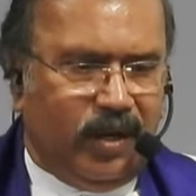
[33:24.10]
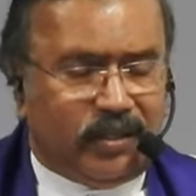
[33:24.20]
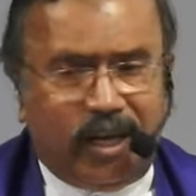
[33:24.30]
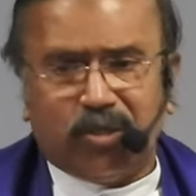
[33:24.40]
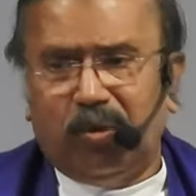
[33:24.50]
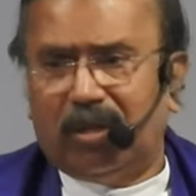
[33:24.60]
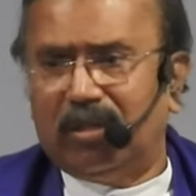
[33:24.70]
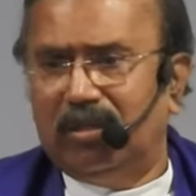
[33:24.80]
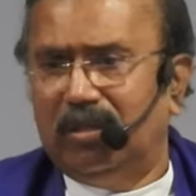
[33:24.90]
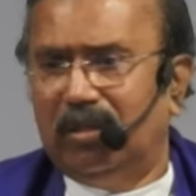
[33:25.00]
And that's
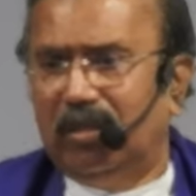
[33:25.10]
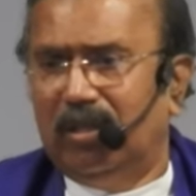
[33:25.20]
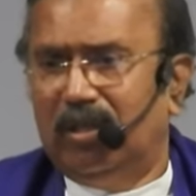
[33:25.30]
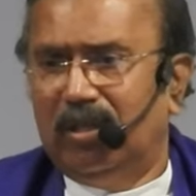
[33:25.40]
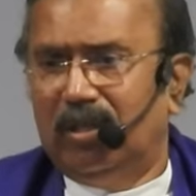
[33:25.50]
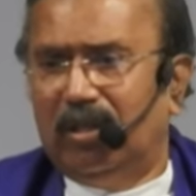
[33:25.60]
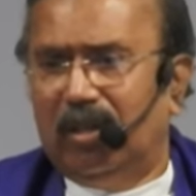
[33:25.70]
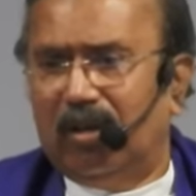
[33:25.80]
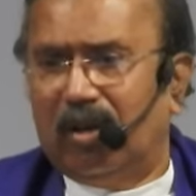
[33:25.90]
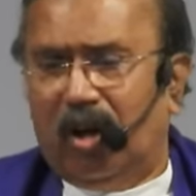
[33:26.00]
what
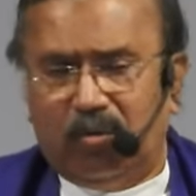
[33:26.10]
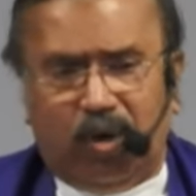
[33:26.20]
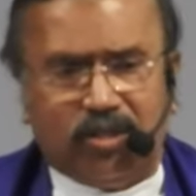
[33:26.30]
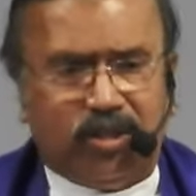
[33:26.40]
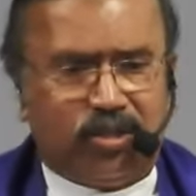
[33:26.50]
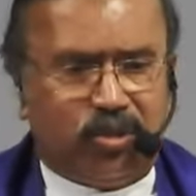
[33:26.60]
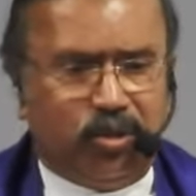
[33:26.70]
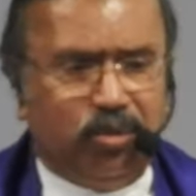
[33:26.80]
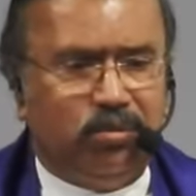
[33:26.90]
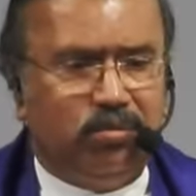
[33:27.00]
God wants us
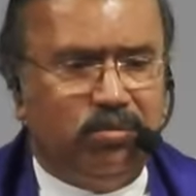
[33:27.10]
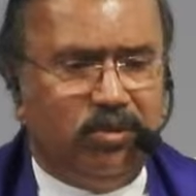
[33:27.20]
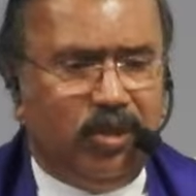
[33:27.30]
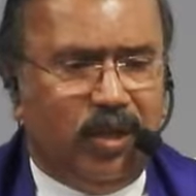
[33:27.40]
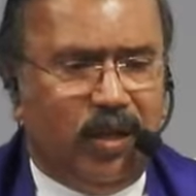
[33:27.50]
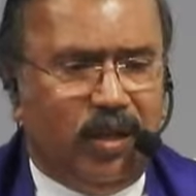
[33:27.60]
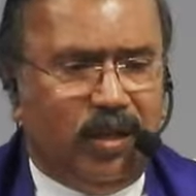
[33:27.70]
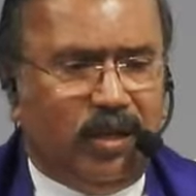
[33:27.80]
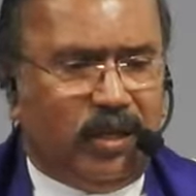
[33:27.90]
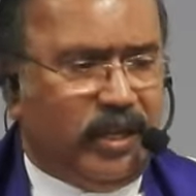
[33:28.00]
to do.
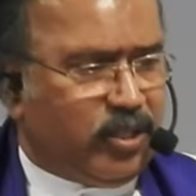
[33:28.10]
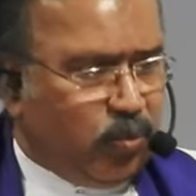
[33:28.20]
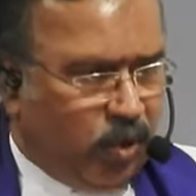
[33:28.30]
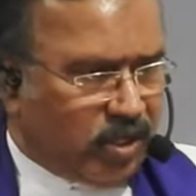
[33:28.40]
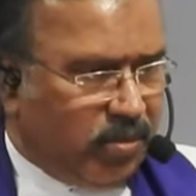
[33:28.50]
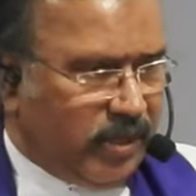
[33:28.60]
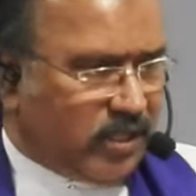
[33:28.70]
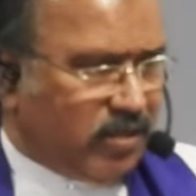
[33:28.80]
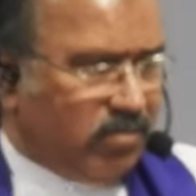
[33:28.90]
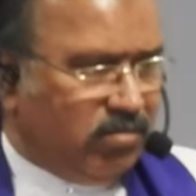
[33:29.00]
It's
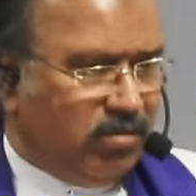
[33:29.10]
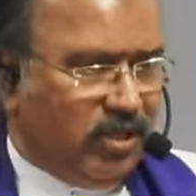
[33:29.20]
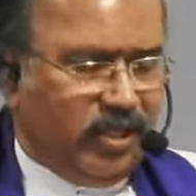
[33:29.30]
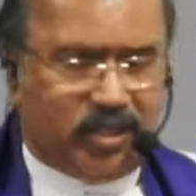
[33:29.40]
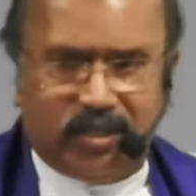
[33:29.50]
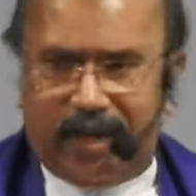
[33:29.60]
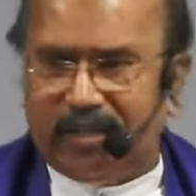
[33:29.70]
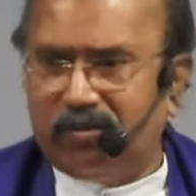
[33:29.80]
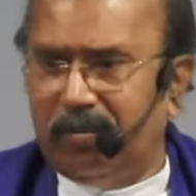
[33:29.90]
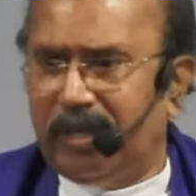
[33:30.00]
wonderment, it's
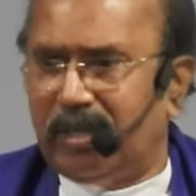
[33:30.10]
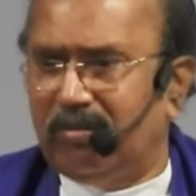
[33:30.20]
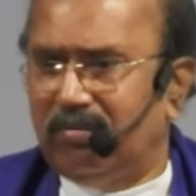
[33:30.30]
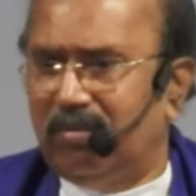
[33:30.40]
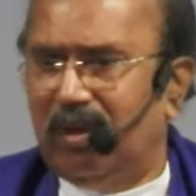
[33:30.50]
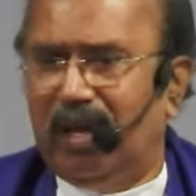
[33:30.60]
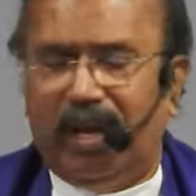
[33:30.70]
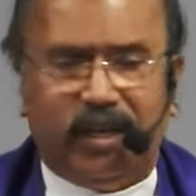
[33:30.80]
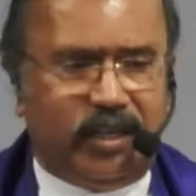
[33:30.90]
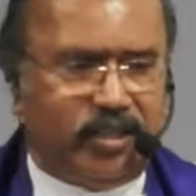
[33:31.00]
transformative,
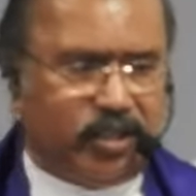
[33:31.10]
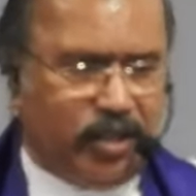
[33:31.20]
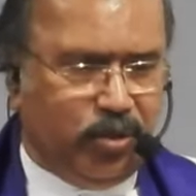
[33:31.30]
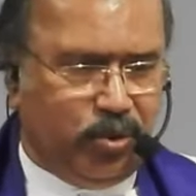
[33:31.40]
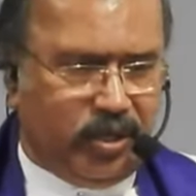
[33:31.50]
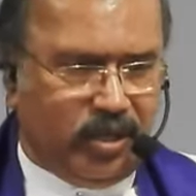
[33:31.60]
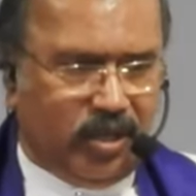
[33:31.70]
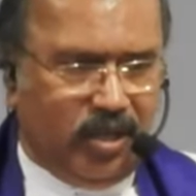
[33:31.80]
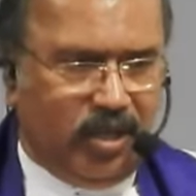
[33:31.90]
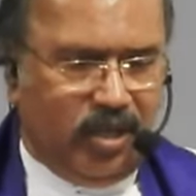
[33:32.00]
and it is renewing.
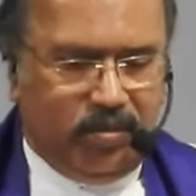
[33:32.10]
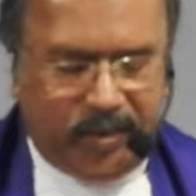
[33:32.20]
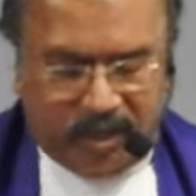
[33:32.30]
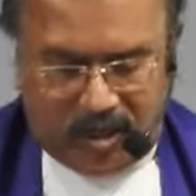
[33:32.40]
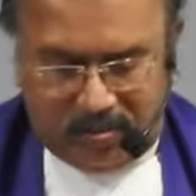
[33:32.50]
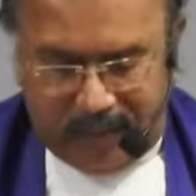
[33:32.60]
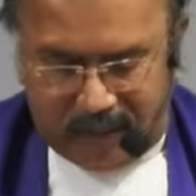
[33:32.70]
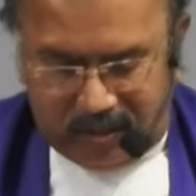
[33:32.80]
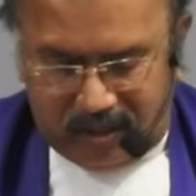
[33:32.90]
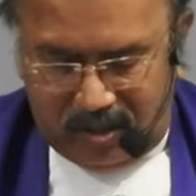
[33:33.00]
May God
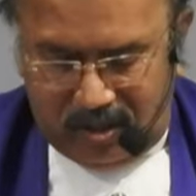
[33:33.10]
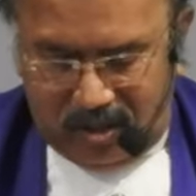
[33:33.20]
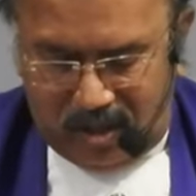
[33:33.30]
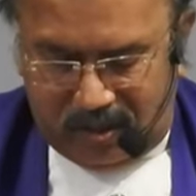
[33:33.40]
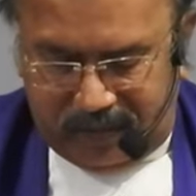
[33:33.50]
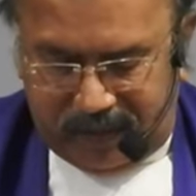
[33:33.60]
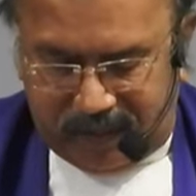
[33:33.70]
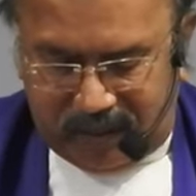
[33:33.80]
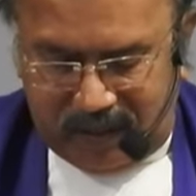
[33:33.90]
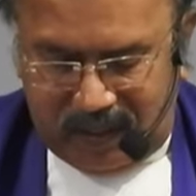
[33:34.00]
bless all of
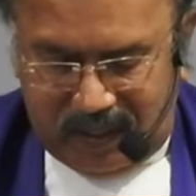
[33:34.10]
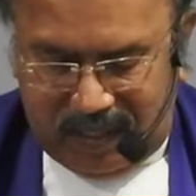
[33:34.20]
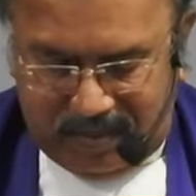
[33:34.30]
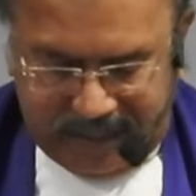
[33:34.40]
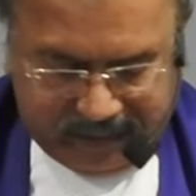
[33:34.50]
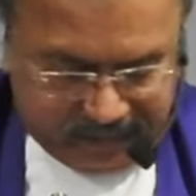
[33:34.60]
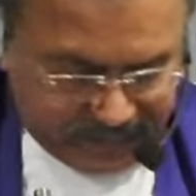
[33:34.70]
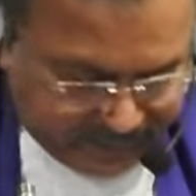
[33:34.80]
us. Amen.